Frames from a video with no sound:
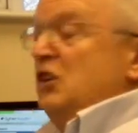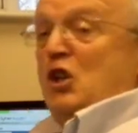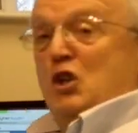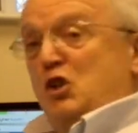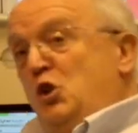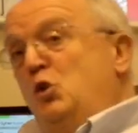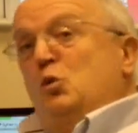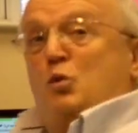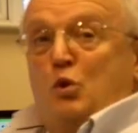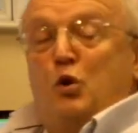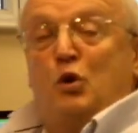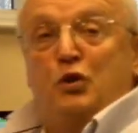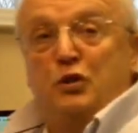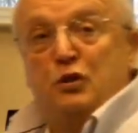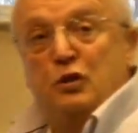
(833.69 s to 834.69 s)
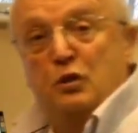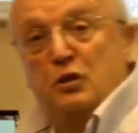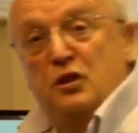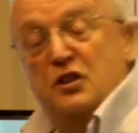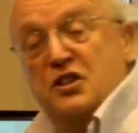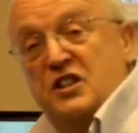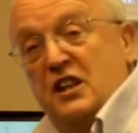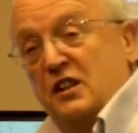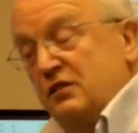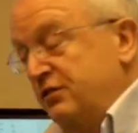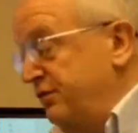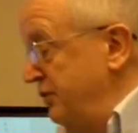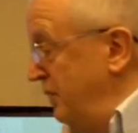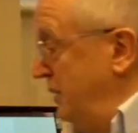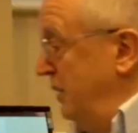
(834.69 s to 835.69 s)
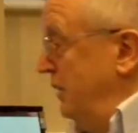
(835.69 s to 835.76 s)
that you couldn't do yourself.